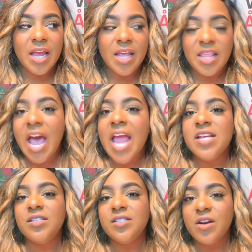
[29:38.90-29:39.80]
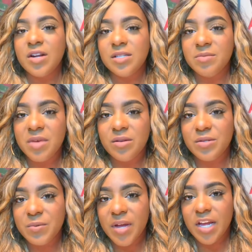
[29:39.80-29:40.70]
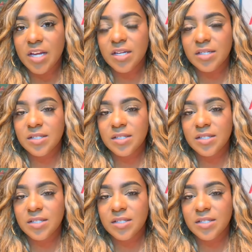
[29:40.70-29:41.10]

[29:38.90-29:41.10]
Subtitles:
ice started to melt away.